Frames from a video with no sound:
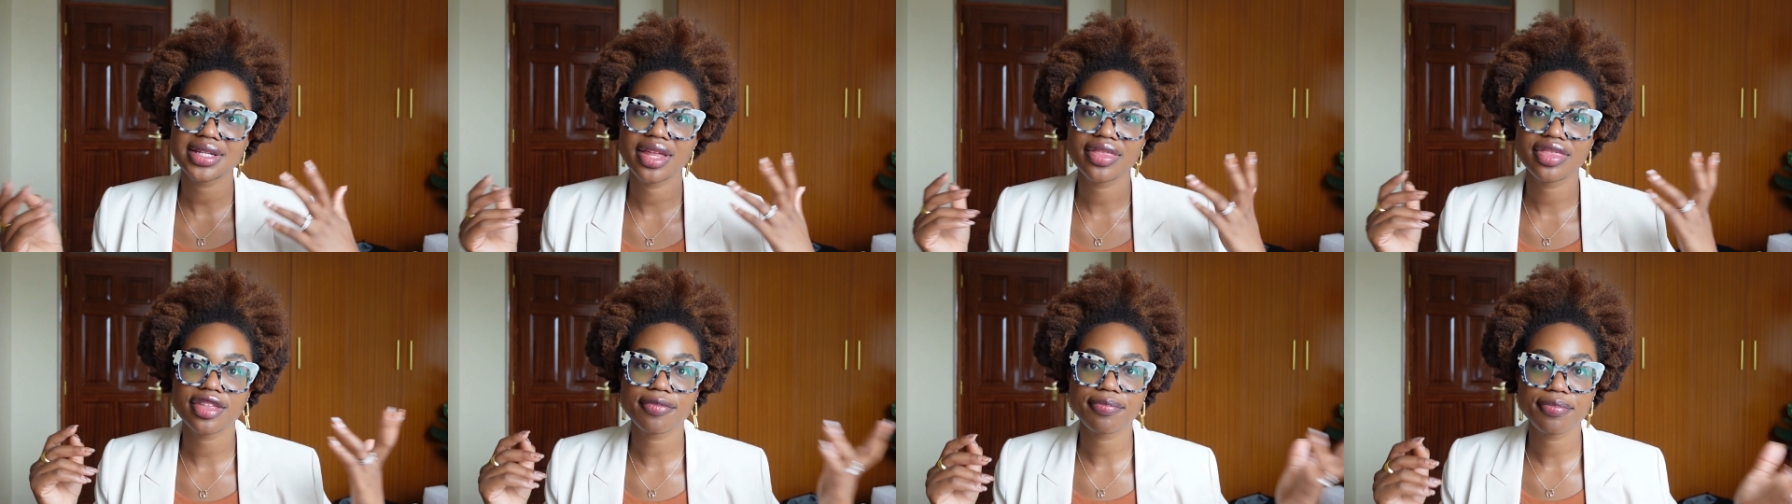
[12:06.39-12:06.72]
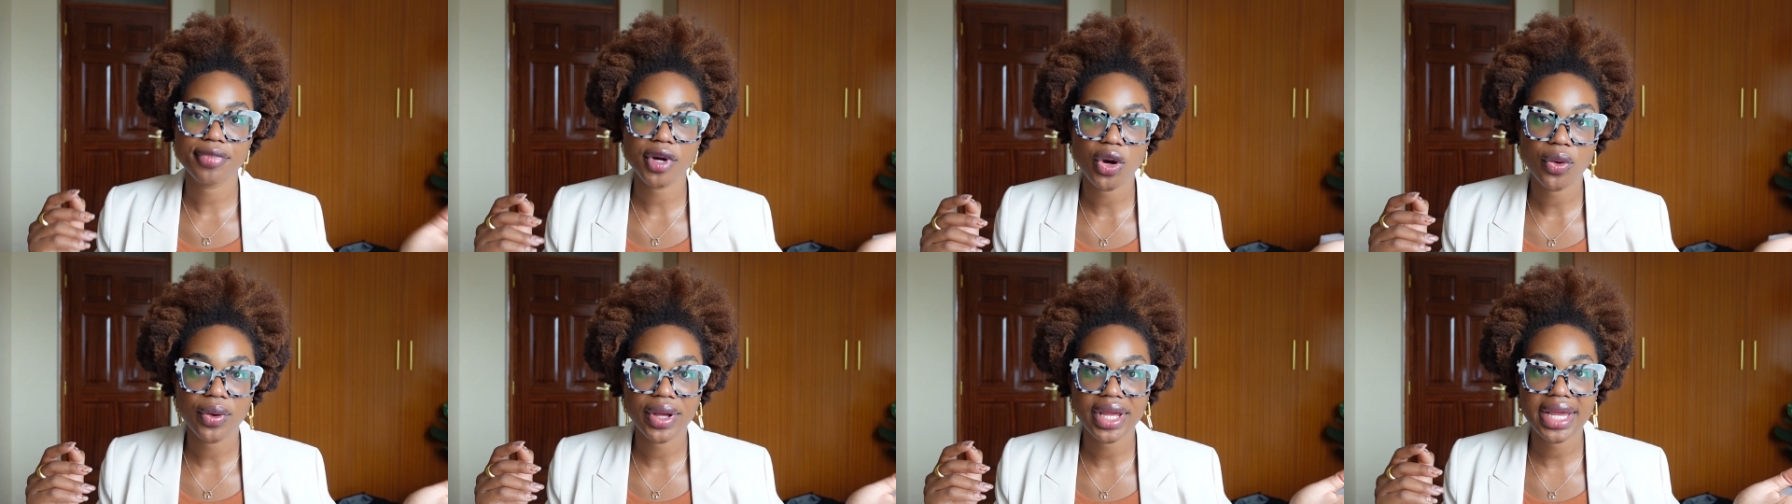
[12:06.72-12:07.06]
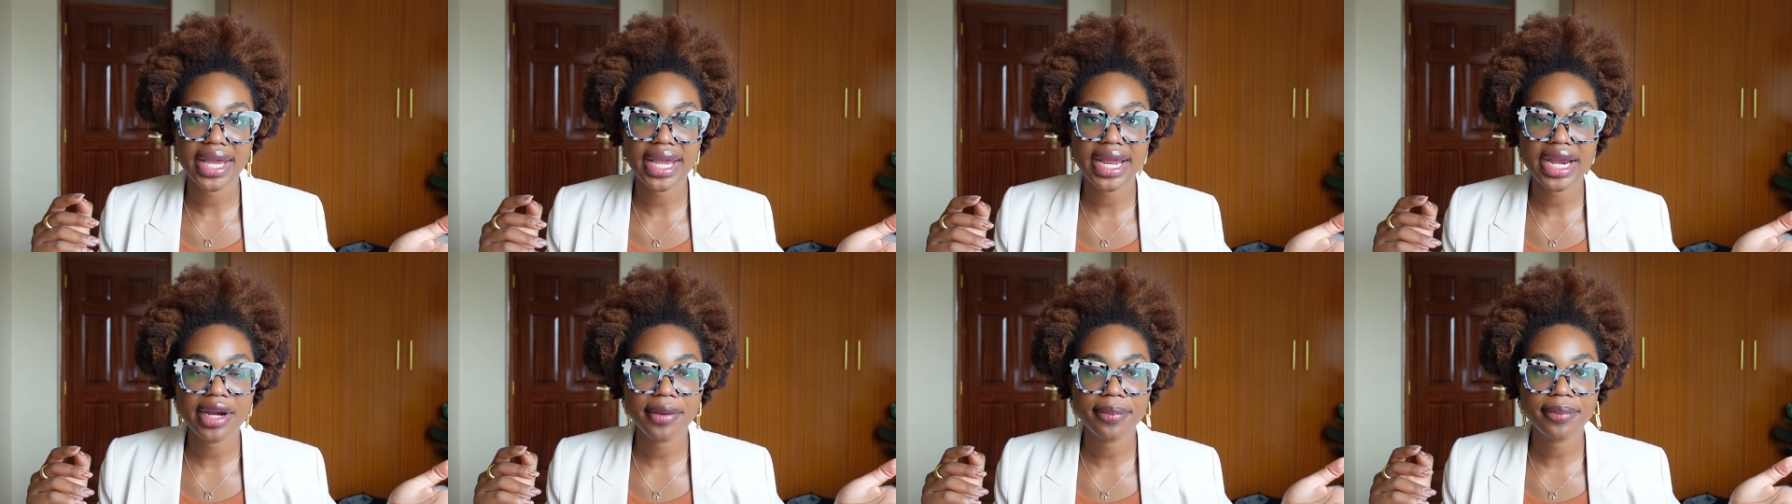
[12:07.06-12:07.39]
and the Boeing
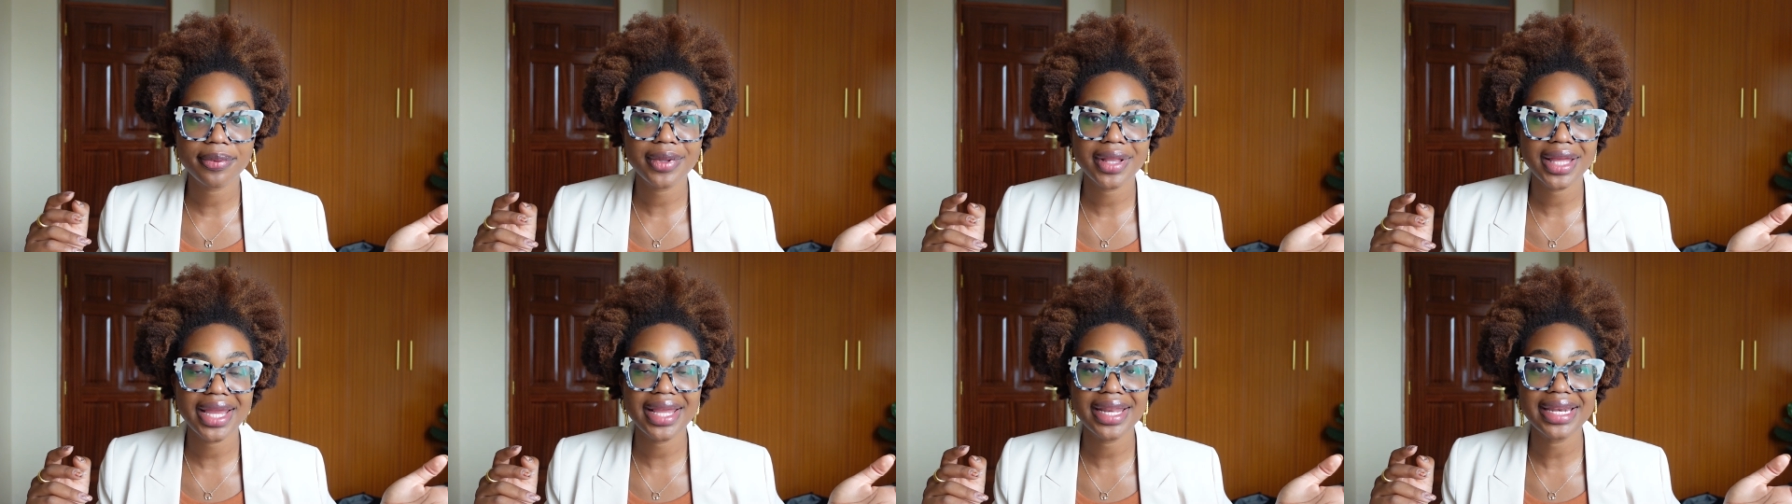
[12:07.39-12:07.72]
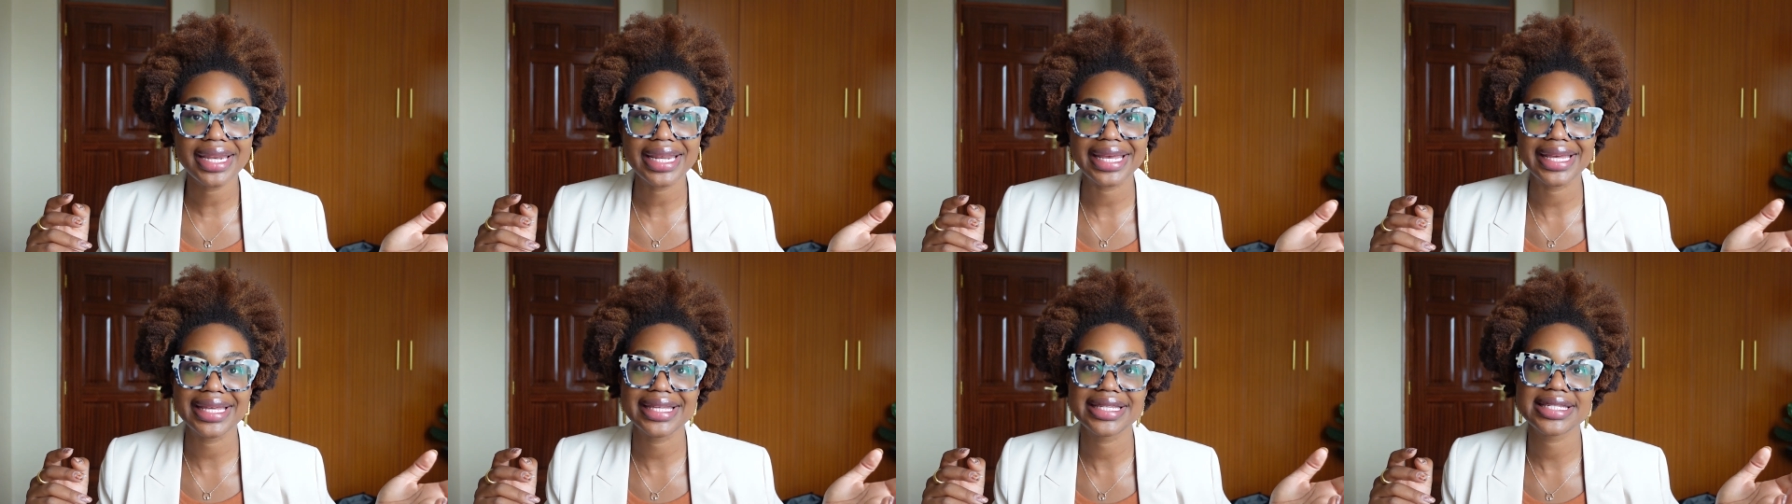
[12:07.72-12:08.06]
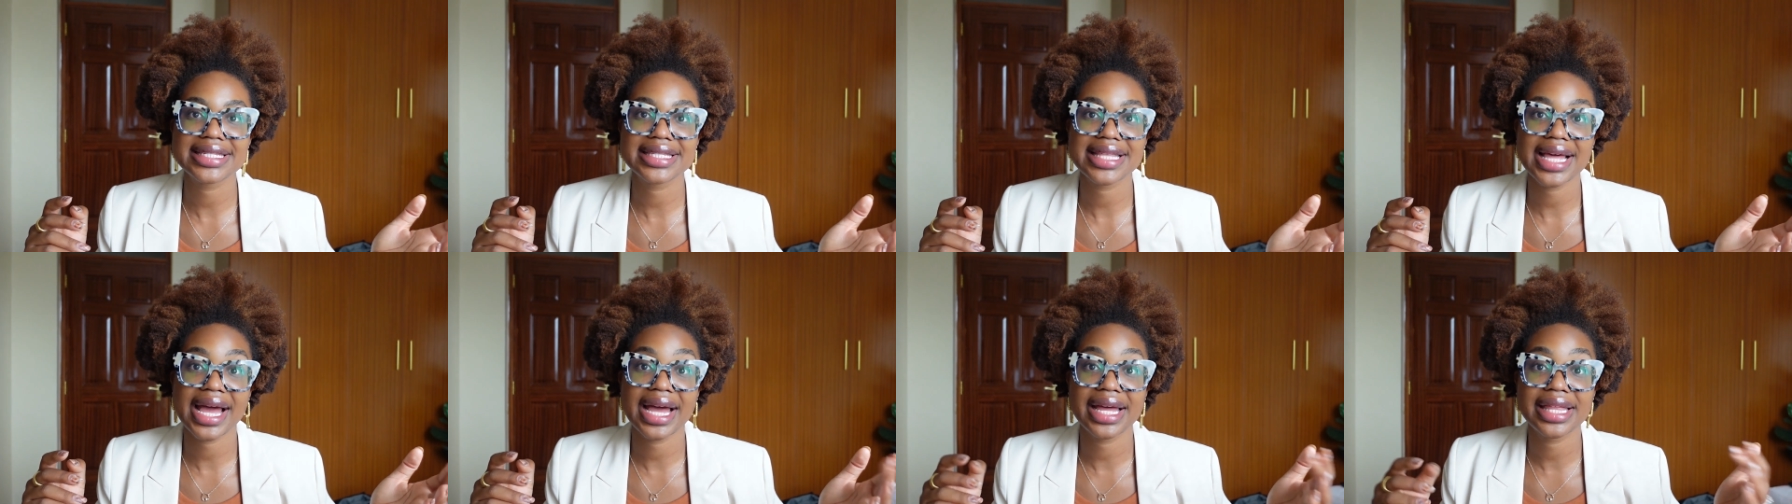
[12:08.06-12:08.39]
airplane is
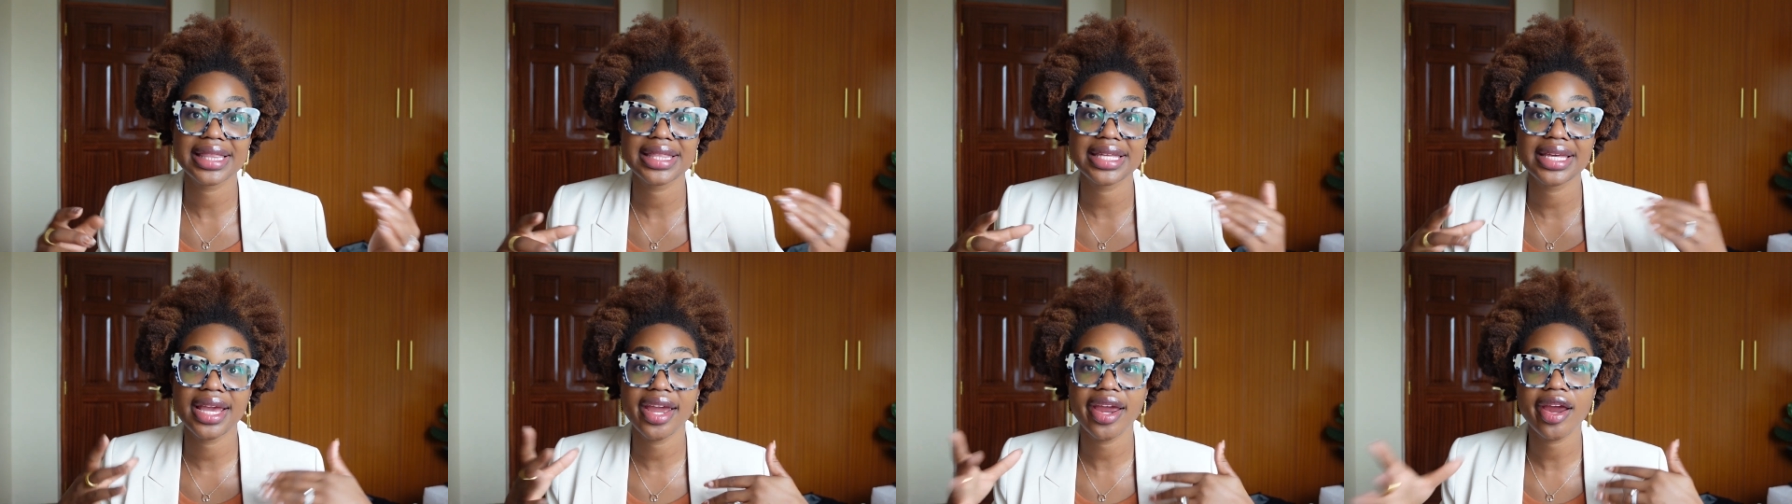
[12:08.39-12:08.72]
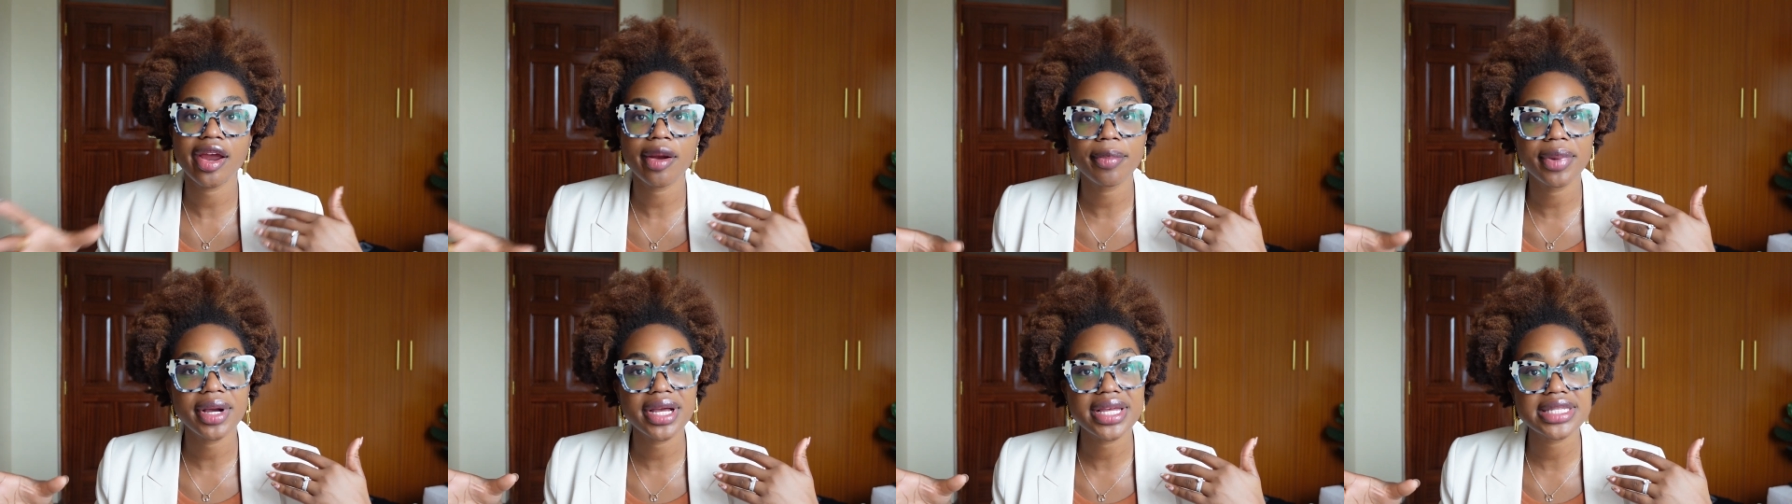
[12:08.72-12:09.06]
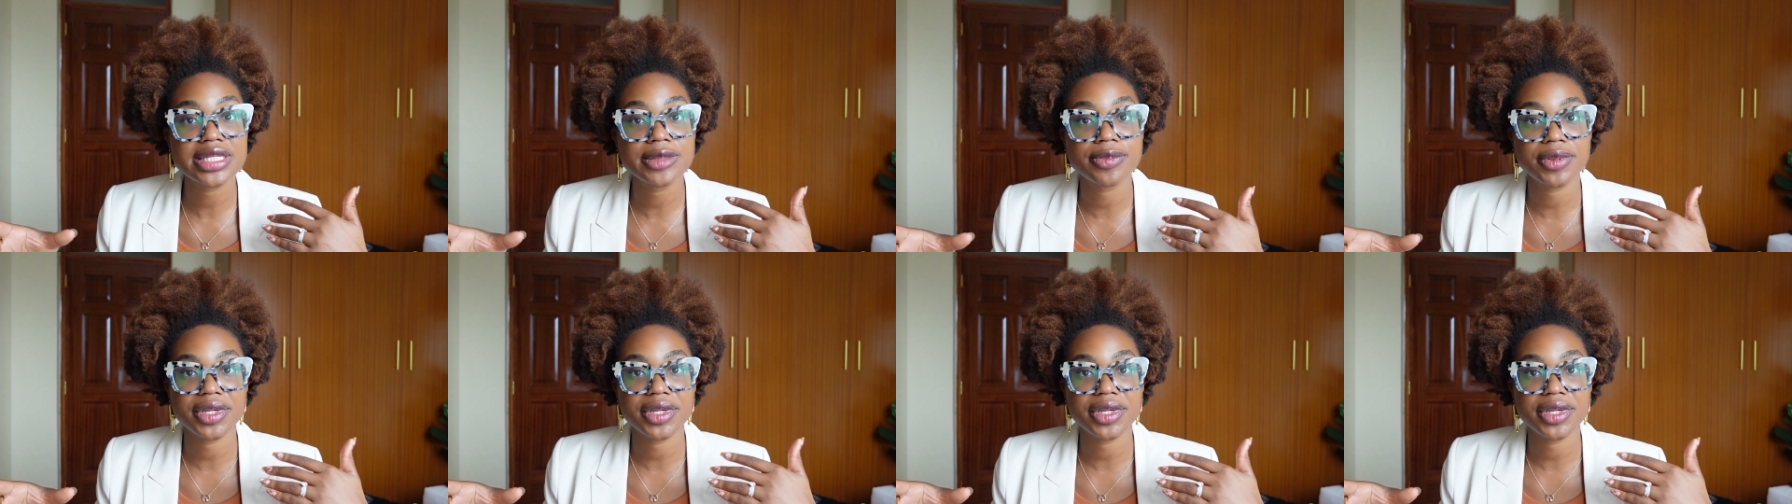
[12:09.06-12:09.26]
that the Airbus,